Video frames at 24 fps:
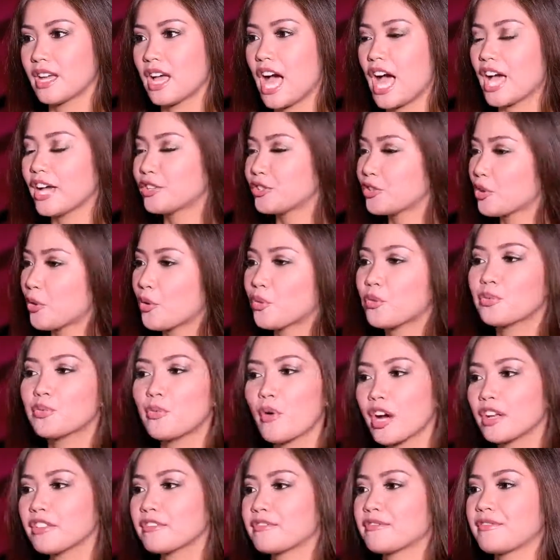I don't
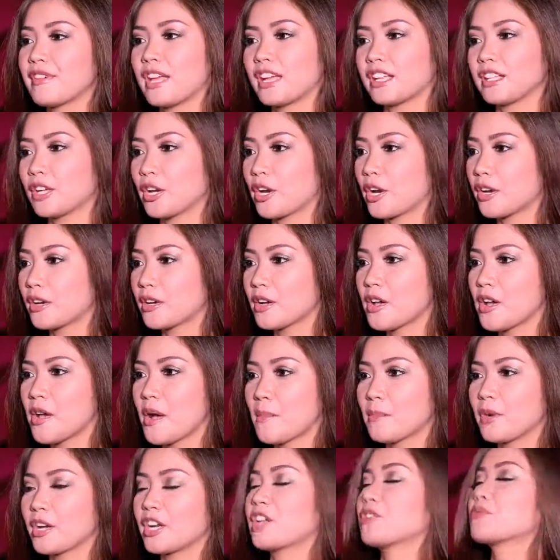want failure,
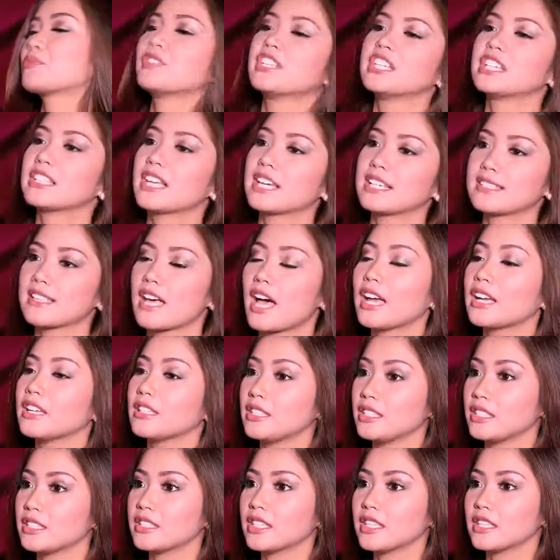but I realized I
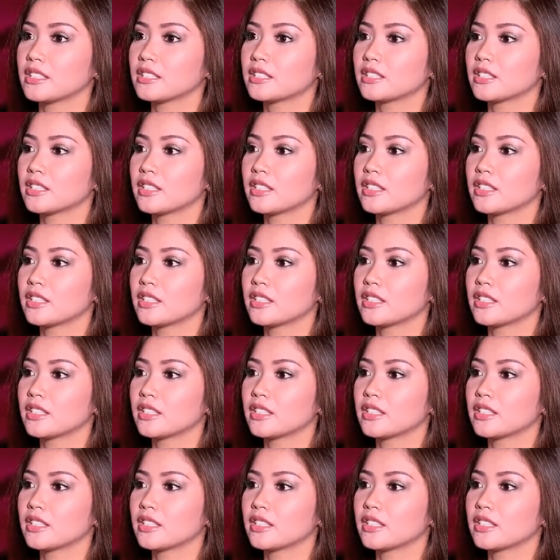need it,